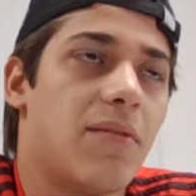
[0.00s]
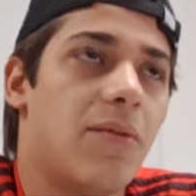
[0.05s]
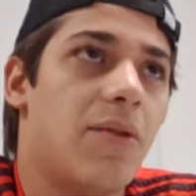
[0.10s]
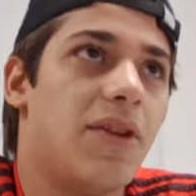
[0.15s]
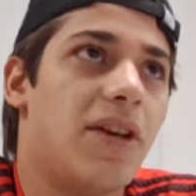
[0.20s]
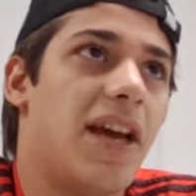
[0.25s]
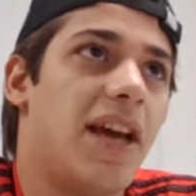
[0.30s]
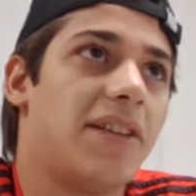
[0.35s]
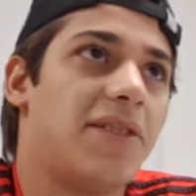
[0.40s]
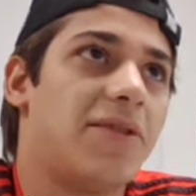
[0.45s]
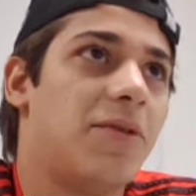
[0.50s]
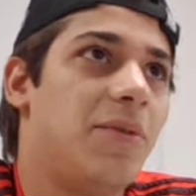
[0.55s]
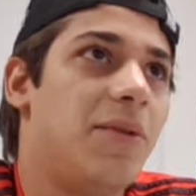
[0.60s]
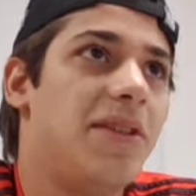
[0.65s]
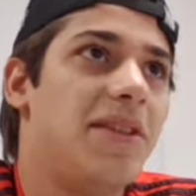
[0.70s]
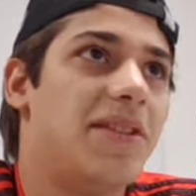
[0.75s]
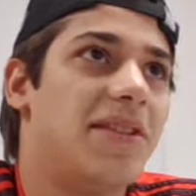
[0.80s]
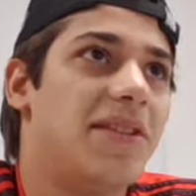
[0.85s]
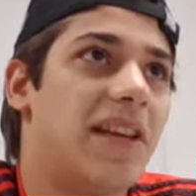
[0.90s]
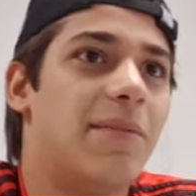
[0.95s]
Well, it has to
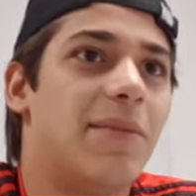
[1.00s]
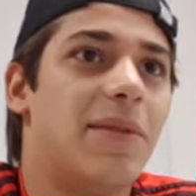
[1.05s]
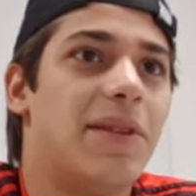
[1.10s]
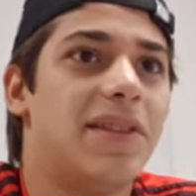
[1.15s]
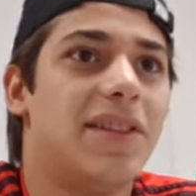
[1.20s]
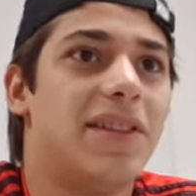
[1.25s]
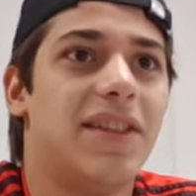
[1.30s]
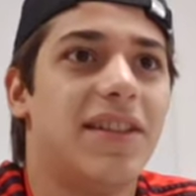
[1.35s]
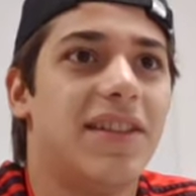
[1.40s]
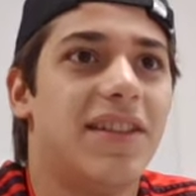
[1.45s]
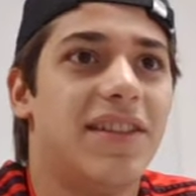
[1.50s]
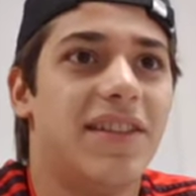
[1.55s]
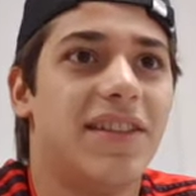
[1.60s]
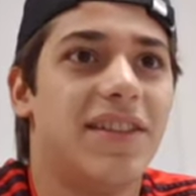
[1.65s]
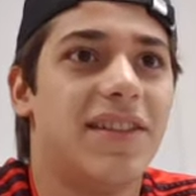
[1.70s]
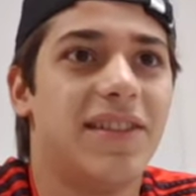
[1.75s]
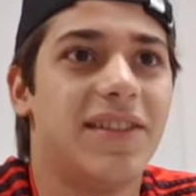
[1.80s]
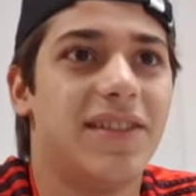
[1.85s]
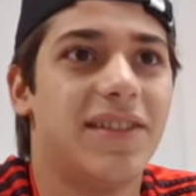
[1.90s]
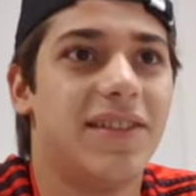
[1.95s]
be the same as
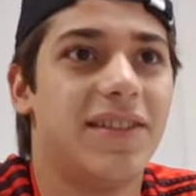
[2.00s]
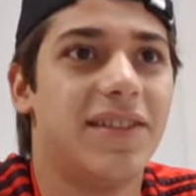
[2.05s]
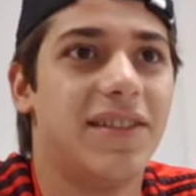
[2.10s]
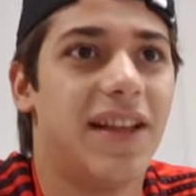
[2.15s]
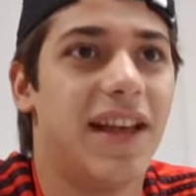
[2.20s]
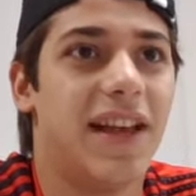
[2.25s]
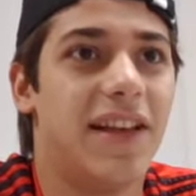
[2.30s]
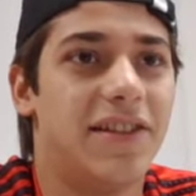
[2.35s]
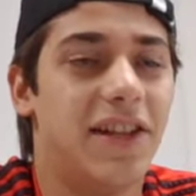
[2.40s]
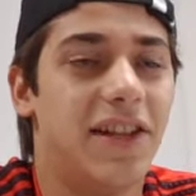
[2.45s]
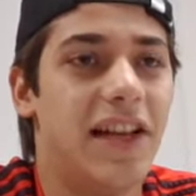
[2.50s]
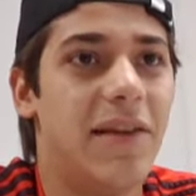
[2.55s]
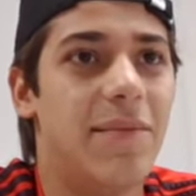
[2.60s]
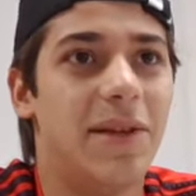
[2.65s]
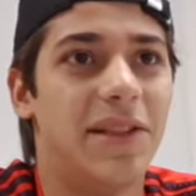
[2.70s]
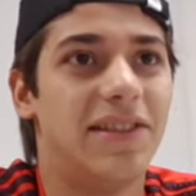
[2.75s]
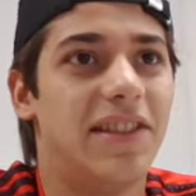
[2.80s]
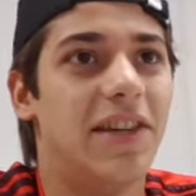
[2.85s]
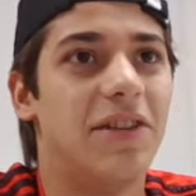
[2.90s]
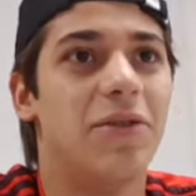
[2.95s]
the
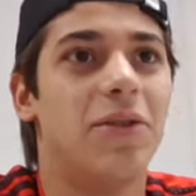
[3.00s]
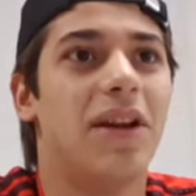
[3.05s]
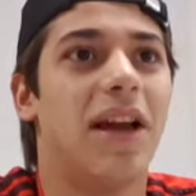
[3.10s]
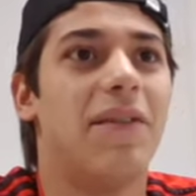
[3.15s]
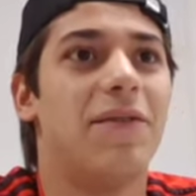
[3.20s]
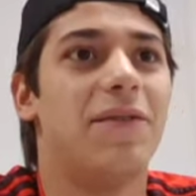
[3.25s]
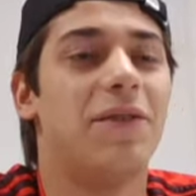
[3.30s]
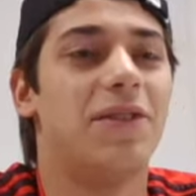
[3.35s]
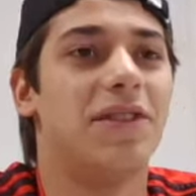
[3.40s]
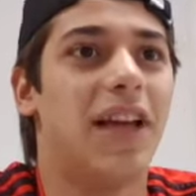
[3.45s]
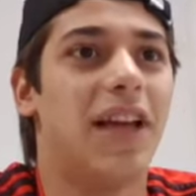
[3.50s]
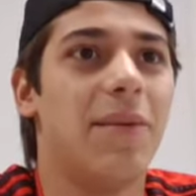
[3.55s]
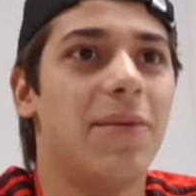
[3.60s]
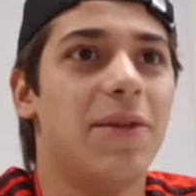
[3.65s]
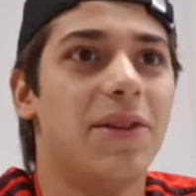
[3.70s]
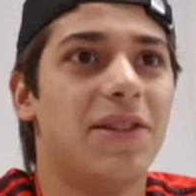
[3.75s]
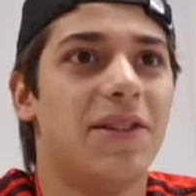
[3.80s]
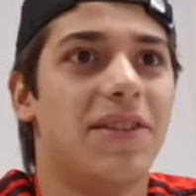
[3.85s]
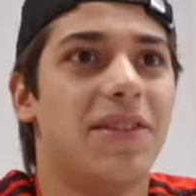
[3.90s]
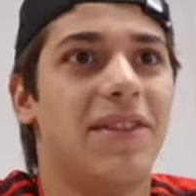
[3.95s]
limits that you have to
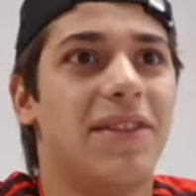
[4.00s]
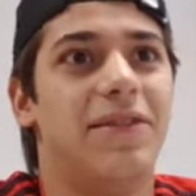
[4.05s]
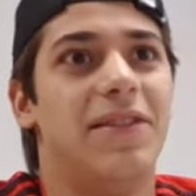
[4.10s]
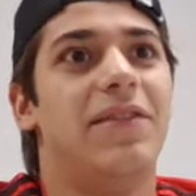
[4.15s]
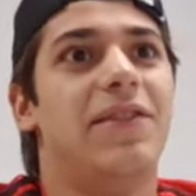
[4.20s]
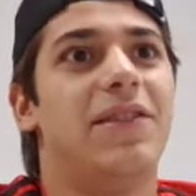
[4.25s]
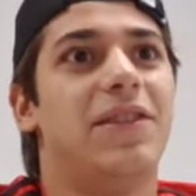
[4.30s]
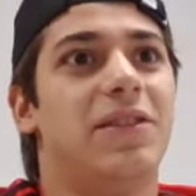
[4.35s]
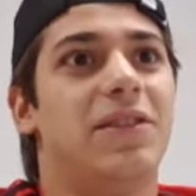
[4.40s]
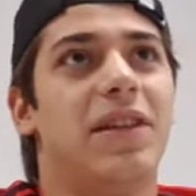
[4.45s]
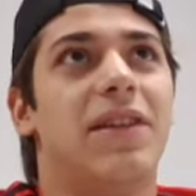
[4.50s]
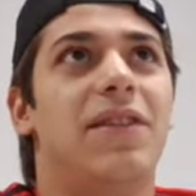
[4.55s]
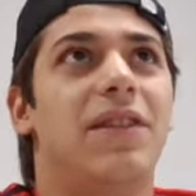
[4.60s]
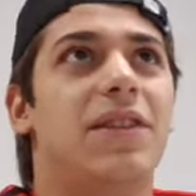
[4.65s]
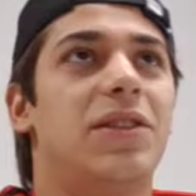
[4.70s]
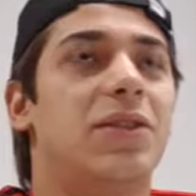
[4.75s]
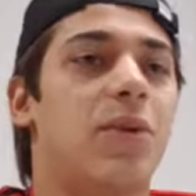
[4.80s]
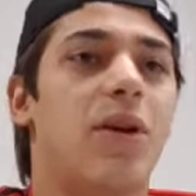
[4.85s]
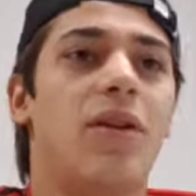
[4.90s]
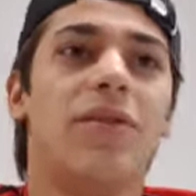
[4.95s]
establish. If
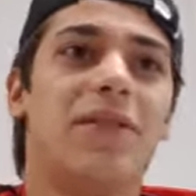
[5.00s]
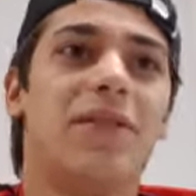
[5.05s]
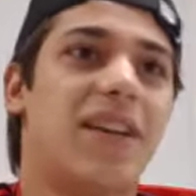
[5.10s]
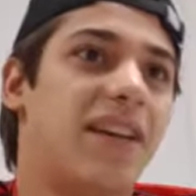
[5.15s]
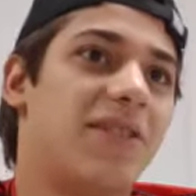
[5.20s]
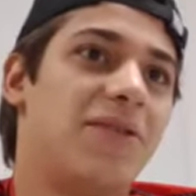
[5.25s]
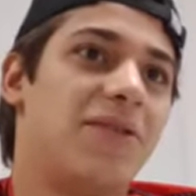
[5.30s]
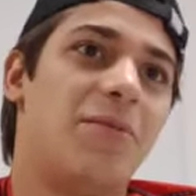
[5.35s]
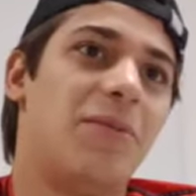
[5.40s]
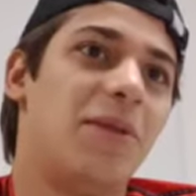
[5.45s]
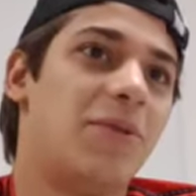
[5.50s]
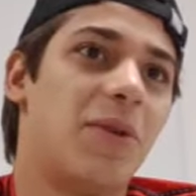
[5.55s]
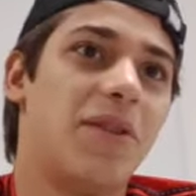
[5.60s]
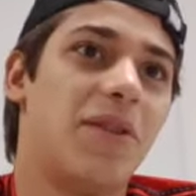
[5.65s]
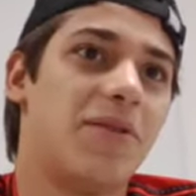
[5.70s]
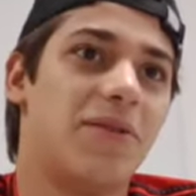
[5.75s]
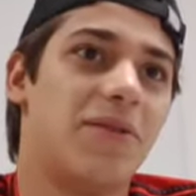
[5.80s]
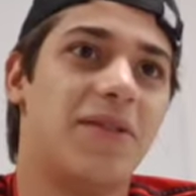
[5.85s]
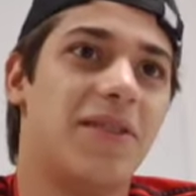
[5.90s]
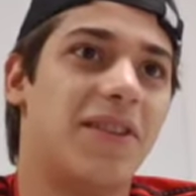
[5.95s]
it's 12, it has to be
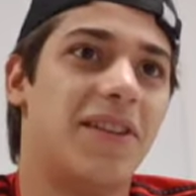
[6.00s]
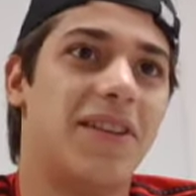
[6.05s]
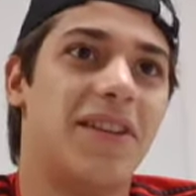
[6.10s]
12.